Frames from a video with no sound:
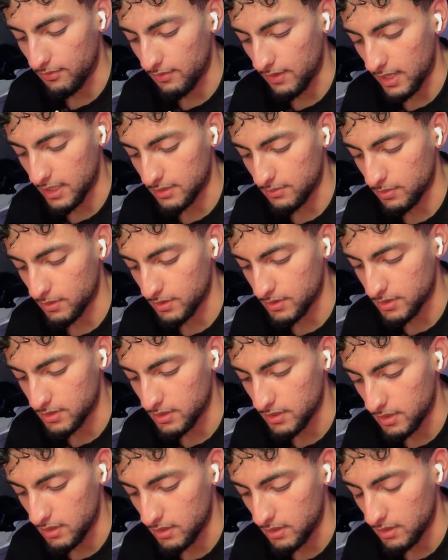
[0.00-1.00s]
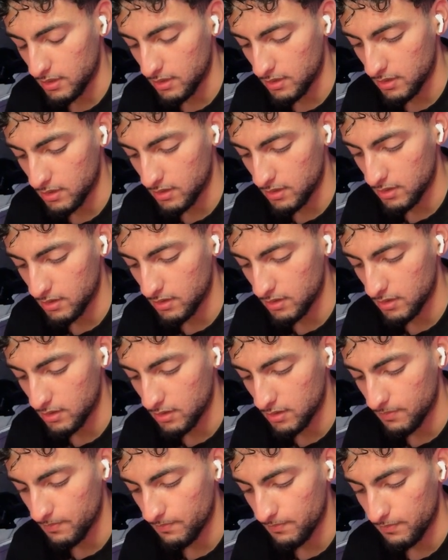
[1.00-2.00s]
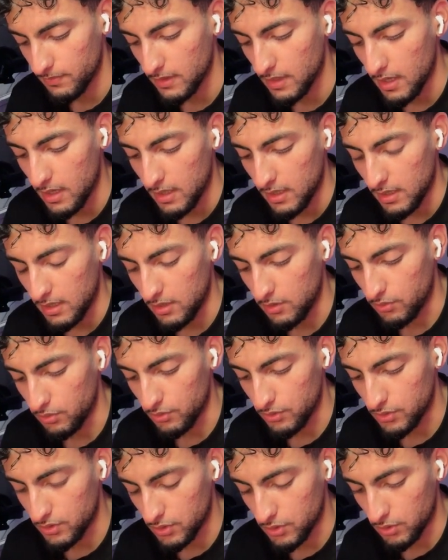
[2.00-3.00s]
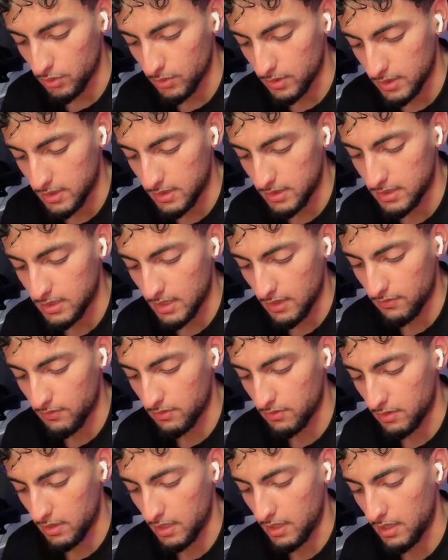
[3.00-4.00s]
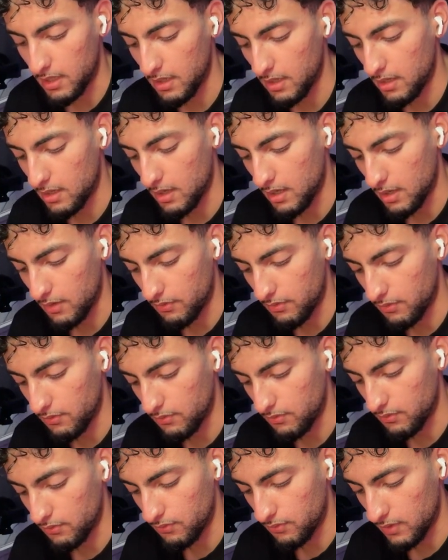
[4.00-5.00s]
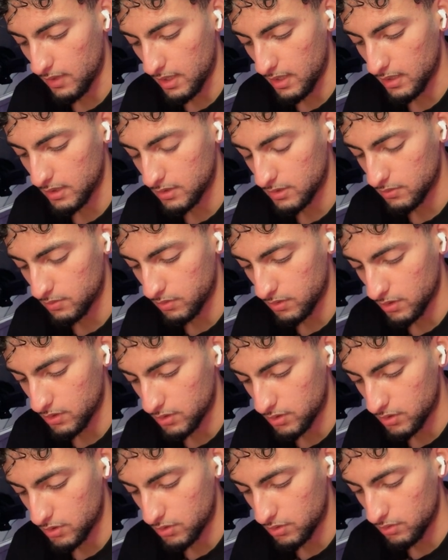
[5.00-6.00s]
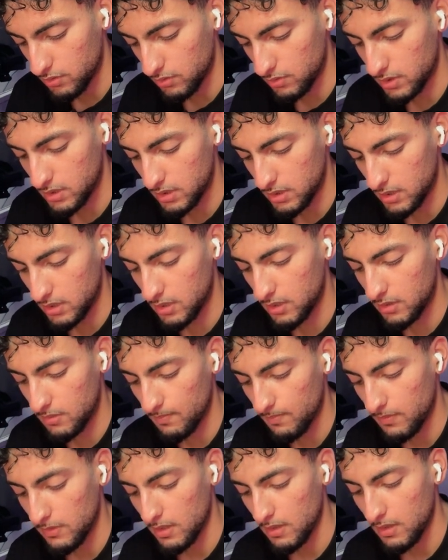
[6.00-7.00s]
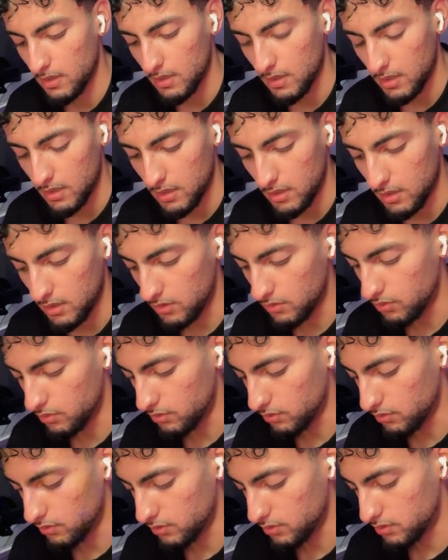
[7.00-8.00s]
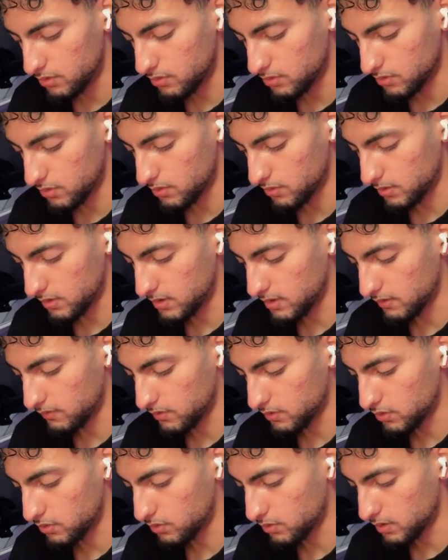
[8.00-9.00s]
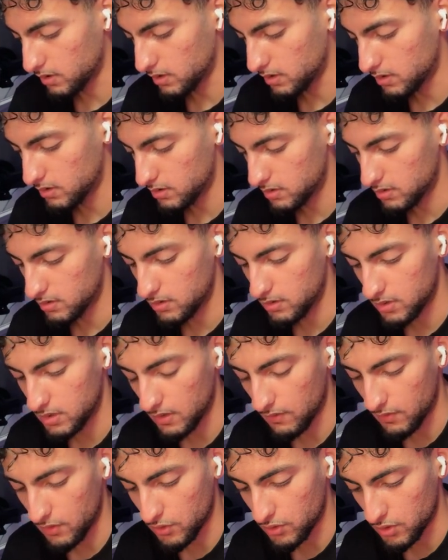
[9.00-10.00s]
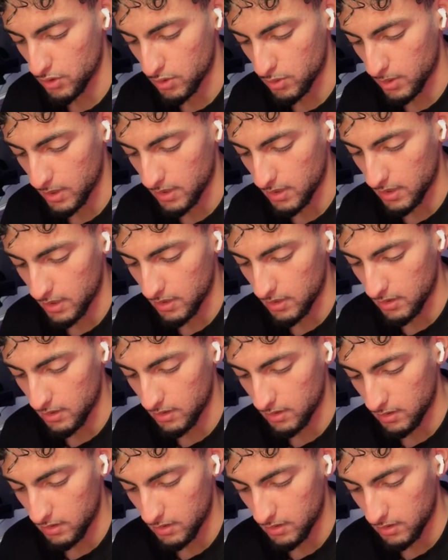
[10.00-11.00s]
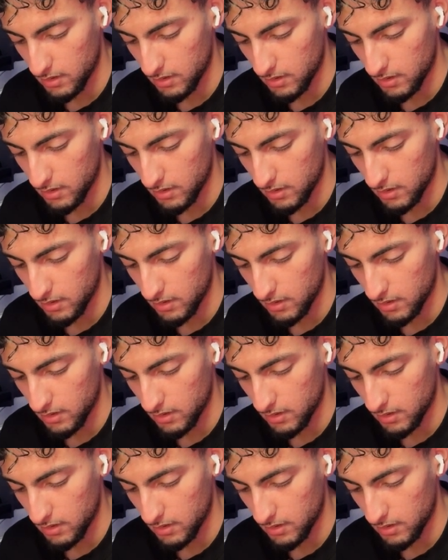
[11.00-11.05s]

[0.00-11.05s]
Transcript: of x plus c equals 27a, f of x plus 2c equals, what's 27 squared? 729a.